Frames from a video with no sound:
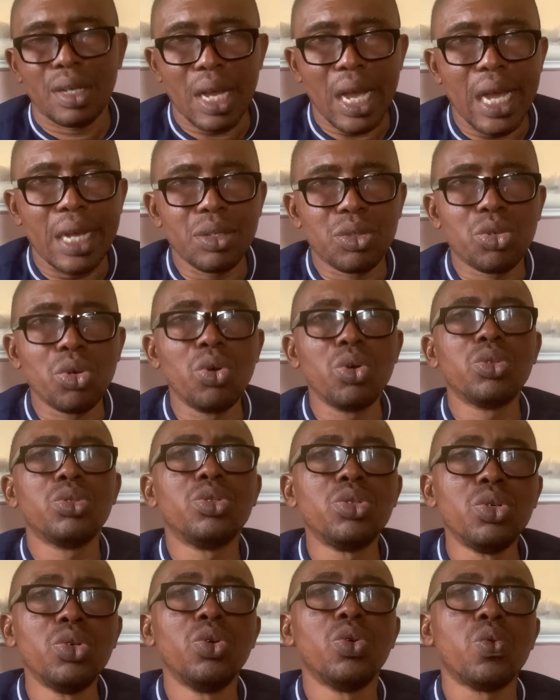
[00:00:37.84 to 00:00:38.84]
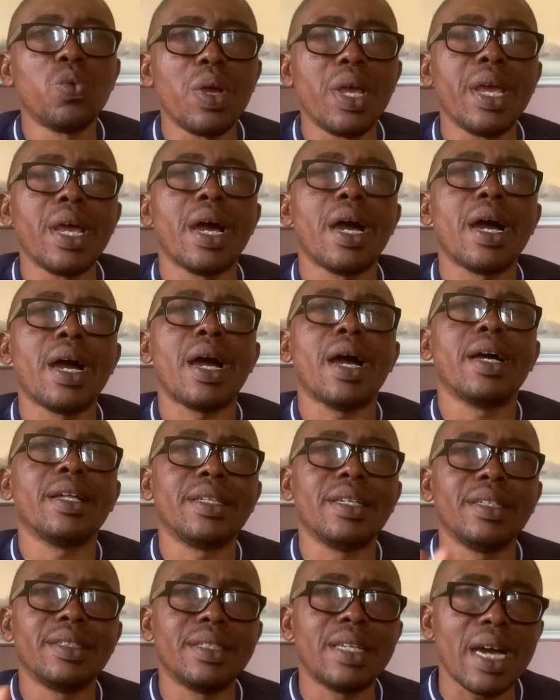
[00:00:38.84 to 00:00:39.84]
I told you we are at
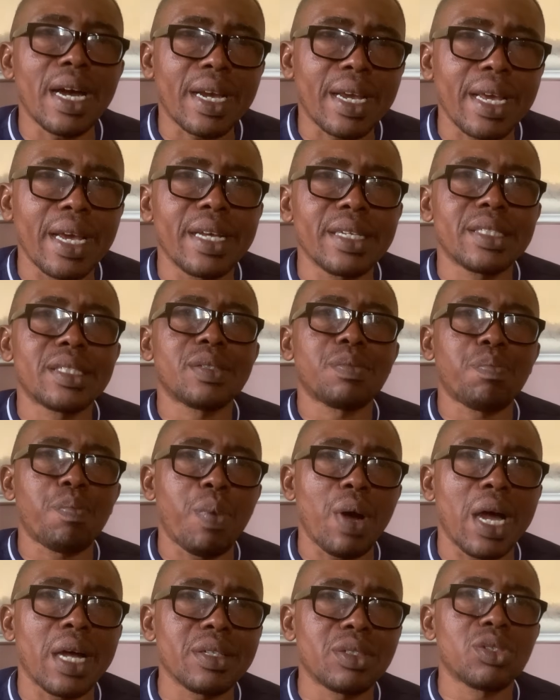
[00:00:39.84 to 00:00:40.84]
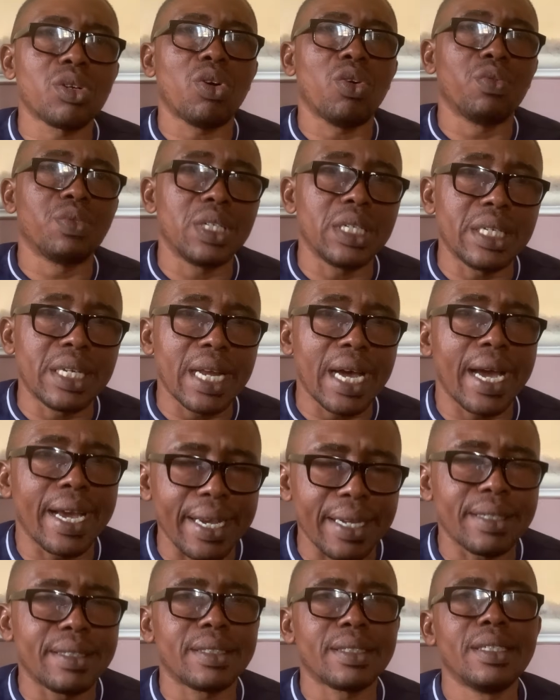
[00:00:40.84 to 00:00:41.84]
the darkest part of the
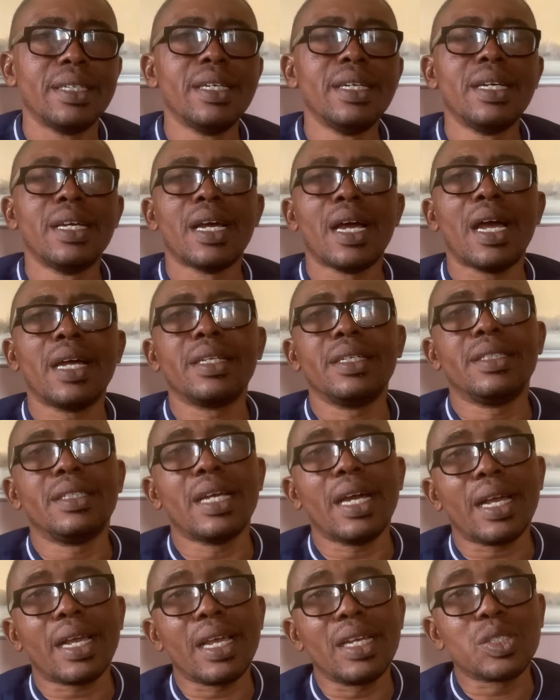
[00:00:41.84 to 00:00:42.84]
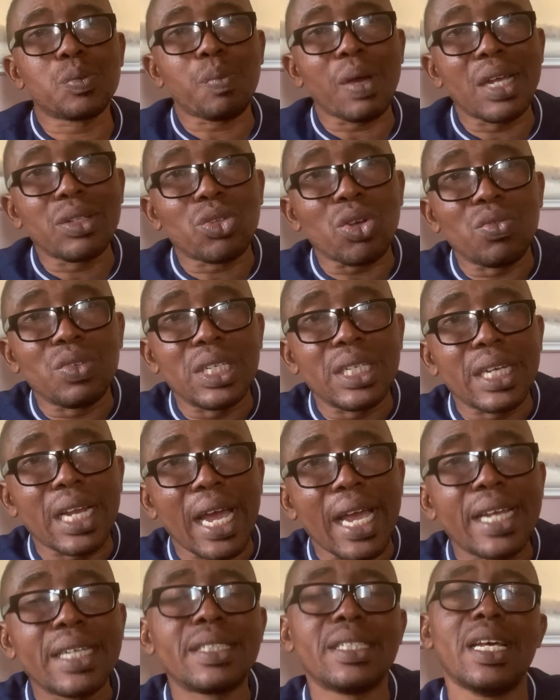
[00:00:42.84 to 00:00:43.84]
night. At the darkest part of the
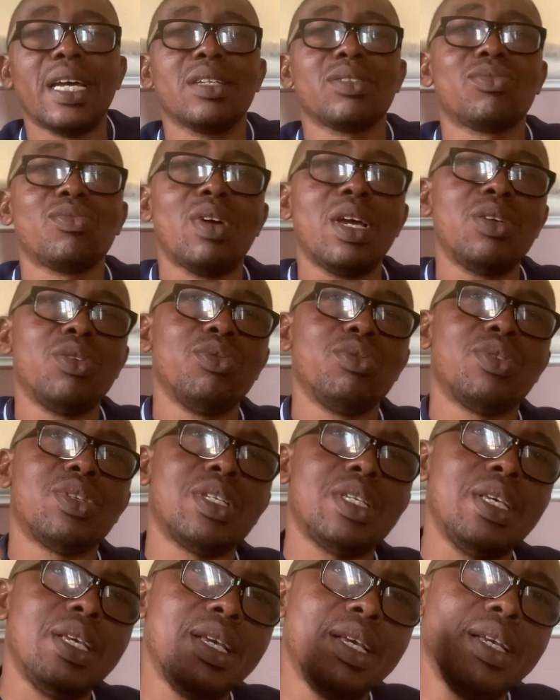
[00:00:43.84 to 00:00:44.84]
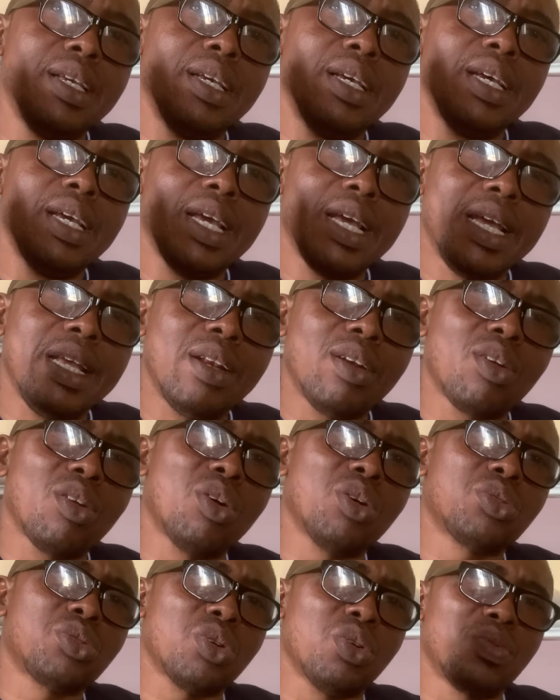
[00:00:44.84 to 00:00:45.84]
night, that's when you see a
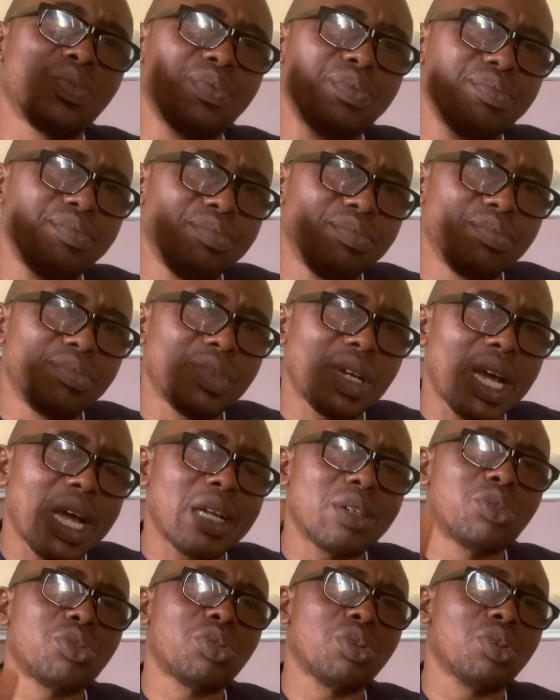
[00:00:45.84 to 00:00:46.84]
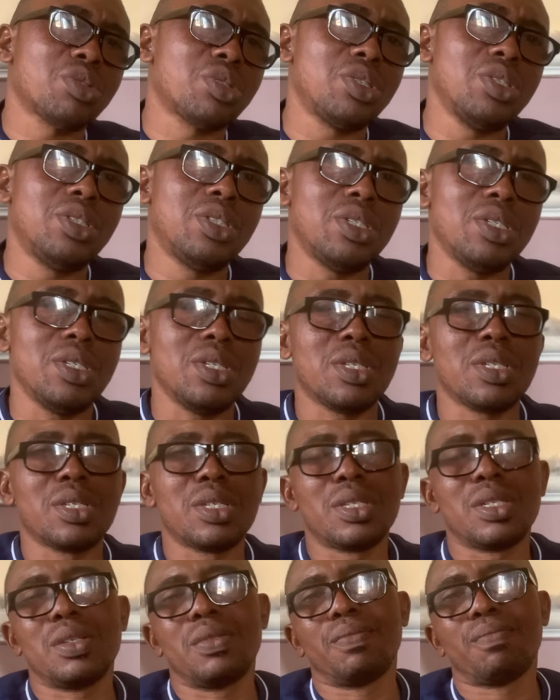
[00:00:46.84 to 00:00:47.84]
lot of
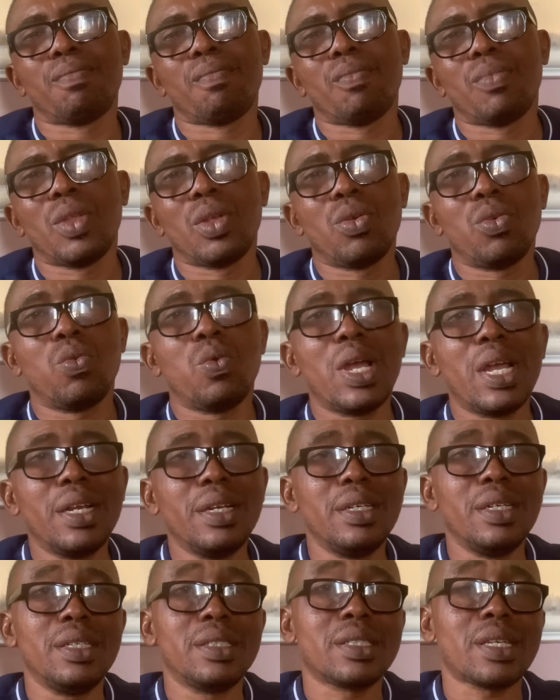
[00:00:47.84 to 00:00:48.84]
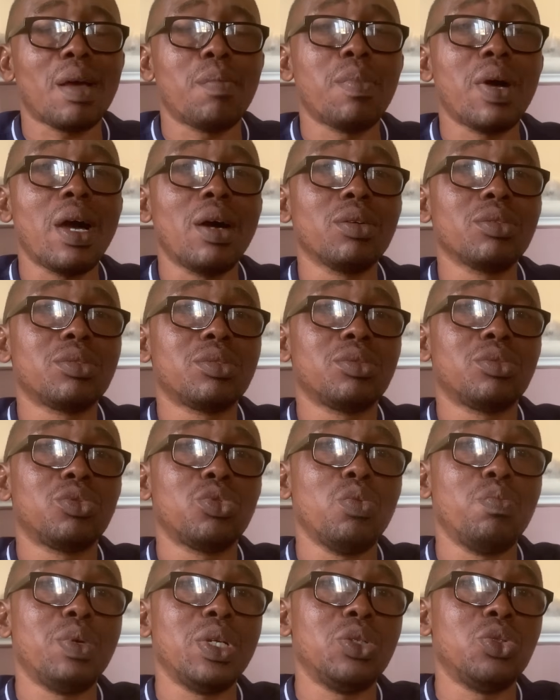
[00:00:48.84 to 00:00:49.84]
atrocities. When it's about
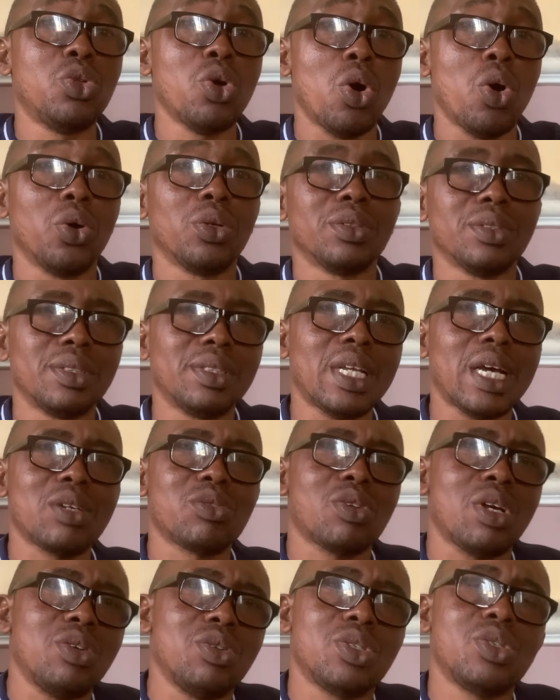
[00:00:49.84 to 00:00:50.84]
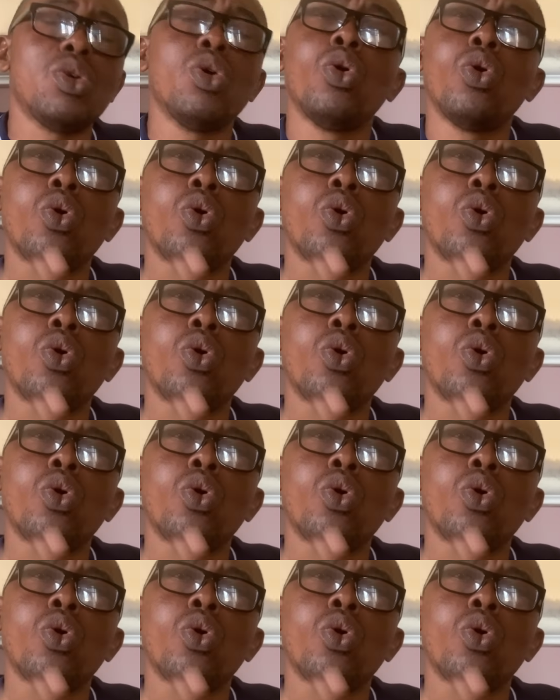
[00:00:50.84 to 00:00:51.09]
to be done, that's when you see,